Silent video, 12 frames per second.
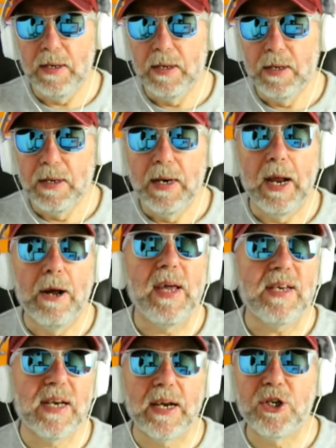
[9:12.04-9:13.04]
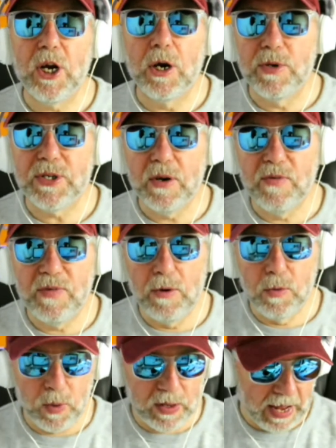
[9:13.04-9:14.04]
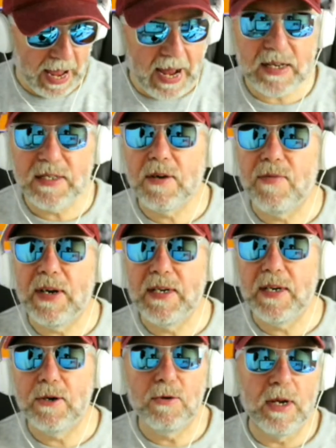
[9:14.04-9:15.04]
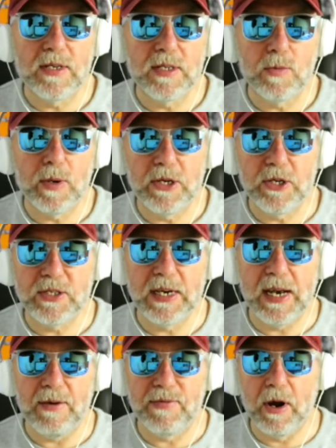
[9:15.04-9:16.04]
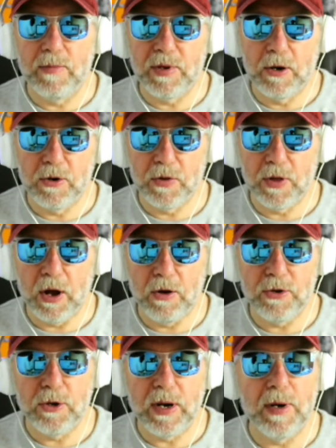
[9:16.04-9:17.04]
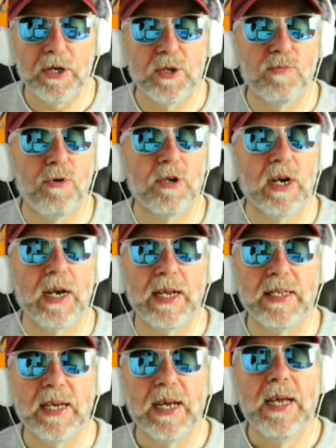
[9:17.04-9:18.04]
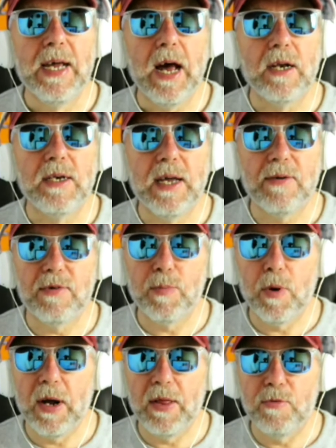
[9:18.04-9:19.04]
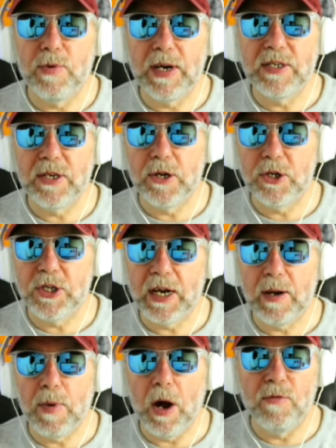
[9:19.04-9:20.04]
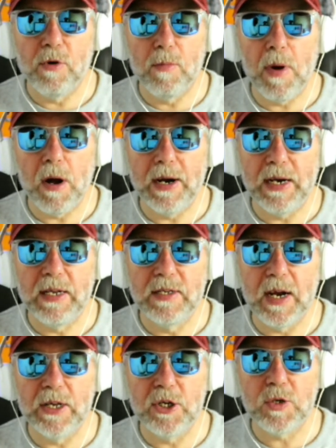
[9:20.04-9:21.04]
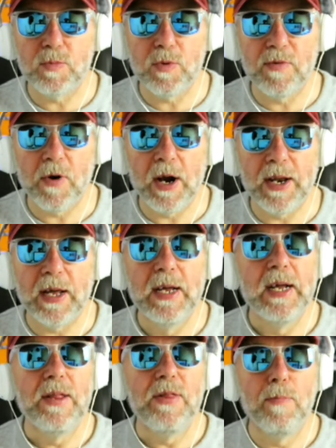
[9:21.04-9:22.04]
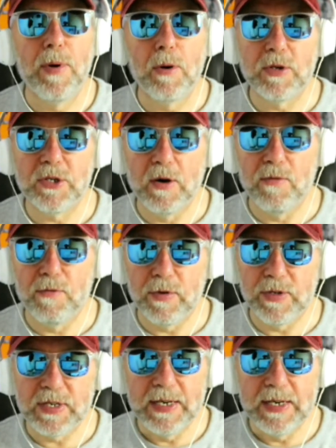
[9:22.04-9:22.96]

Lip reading: Now, yesterday's show was so filled with excavator goodness that we just didn't have time to look at the hot new demolition project leads uncovered by the research team over at market intelligence provider, the Builders Conference.